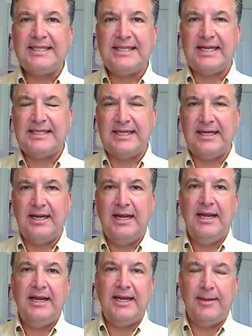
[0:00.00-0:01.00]
access it,
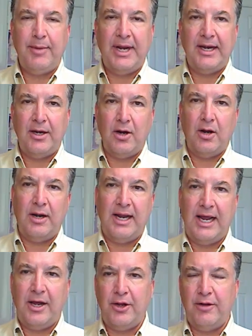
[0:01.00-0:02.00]
depending
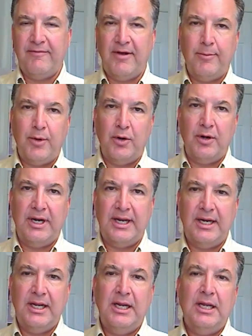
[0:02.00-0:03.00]
on how you've
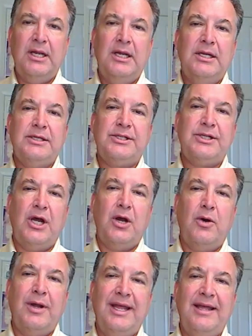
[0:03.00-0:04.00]
uploaded it.
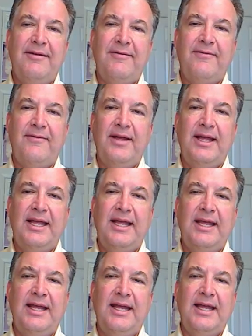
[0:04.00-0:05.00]
So if
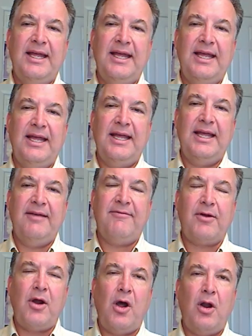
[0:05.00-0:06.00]

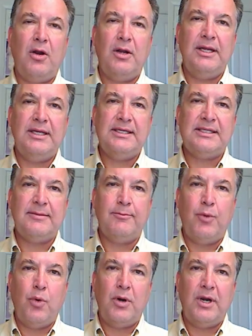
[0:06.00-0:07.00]
a call is
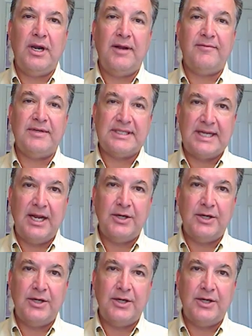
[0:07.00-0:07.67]
important enough to